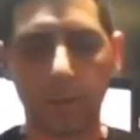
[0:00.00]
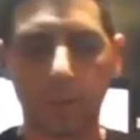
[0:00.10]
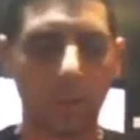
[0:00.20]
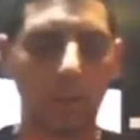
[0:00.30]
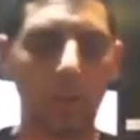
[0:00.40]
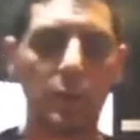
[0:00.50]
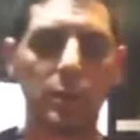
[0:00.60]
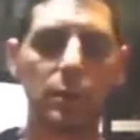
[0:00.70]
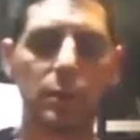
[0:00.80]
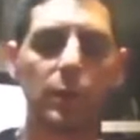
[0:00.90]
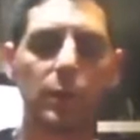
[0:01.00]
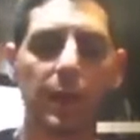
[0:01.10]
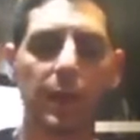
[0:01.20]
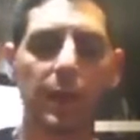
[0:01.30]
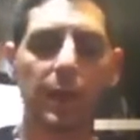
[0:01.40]
I'm just relaying
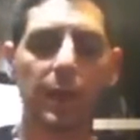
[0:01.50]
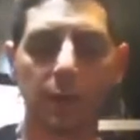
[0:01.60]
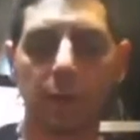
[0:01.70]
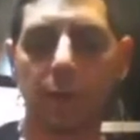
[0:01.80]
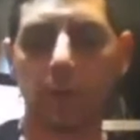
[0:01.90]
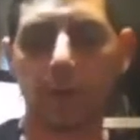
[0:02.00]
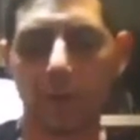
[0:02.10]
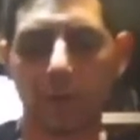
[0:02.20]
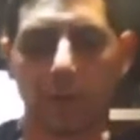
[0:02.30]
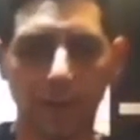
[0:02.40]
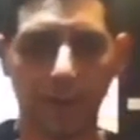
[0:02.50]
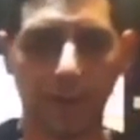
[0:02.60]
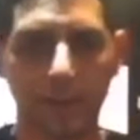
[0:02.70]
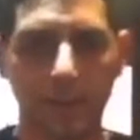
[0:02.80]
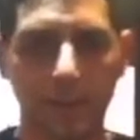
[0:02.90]
the information that I can
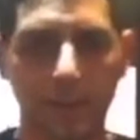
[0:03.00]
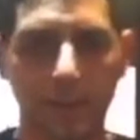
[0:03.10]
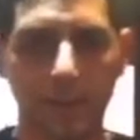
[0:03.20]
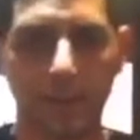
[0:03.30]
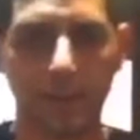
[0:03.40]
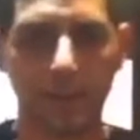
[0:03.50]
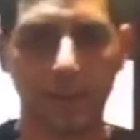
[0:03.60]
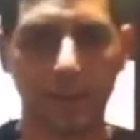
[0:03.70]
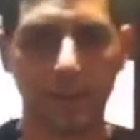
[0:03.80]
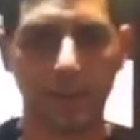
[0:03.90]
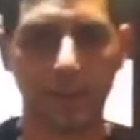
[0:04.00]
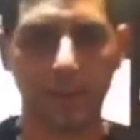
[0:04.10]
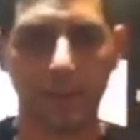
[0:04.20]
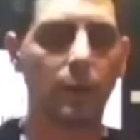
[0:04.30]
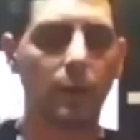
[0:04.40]
see. Okay.
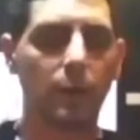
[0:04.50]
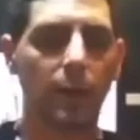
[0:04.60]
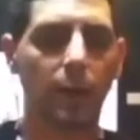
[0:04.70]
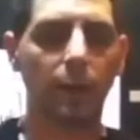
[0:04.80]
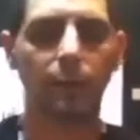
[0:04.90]
Now